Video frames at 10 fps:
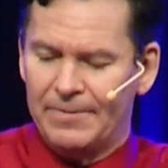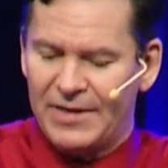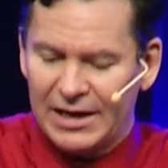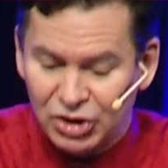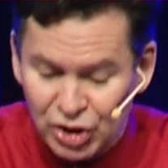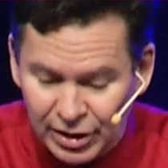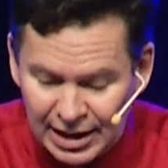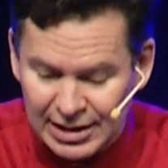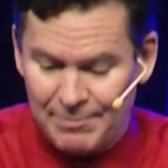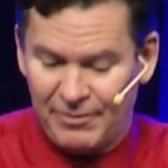Then he took
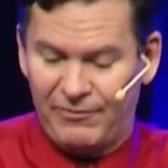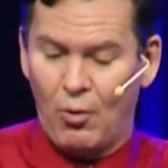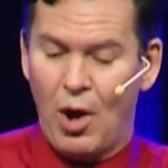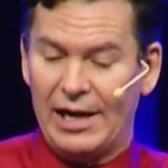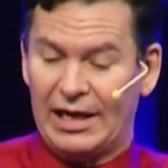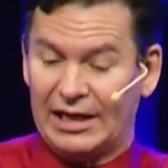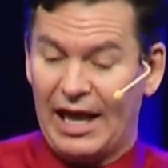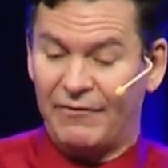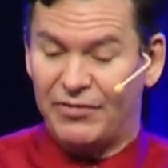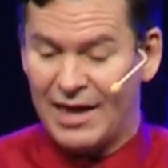a cup of wine and
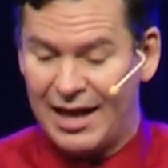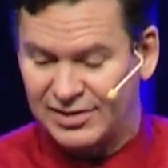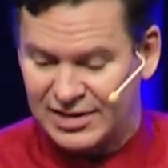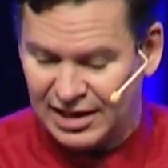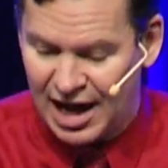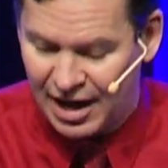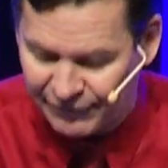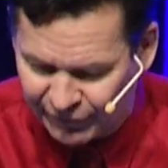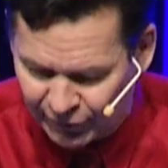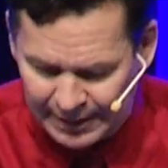gave thanks to God
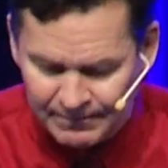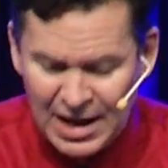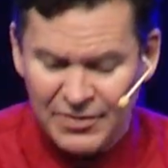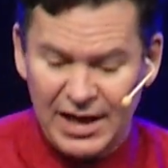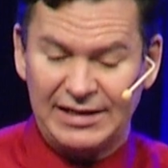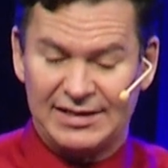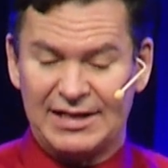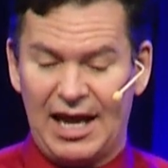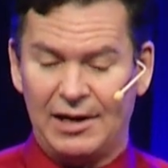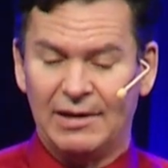for it. Then he
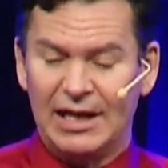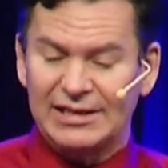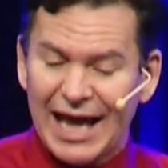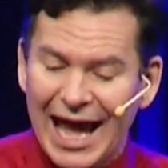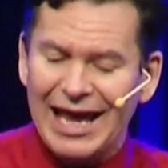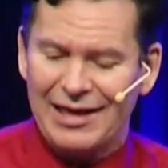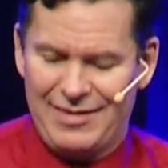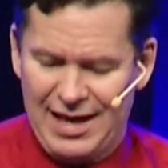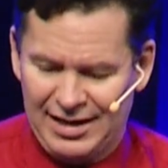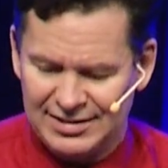said, Take
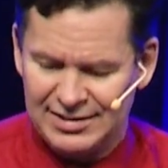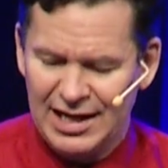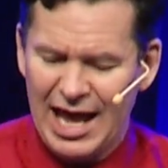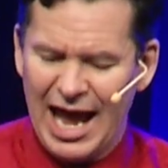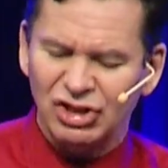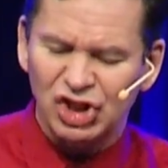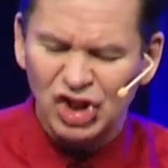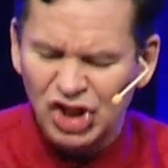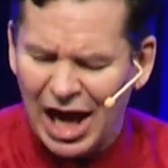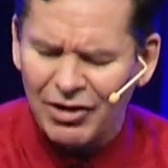this and
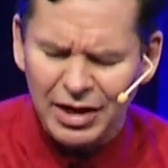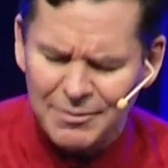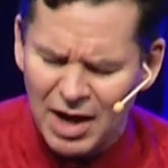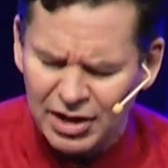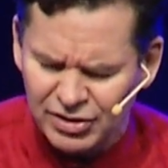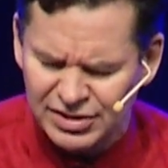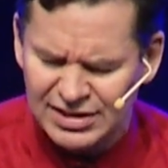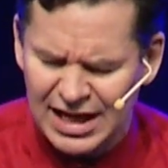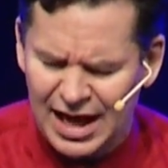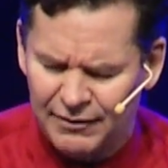share it among
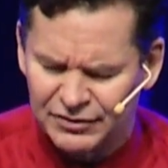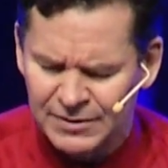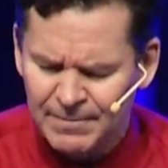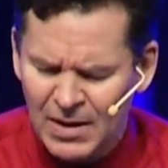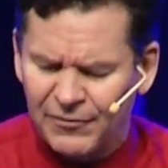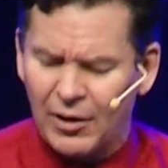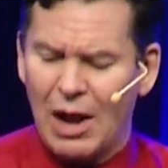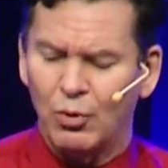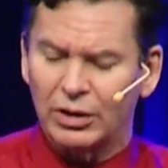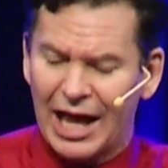yourselves, for
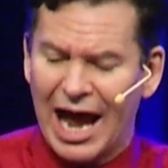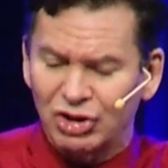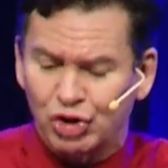I will not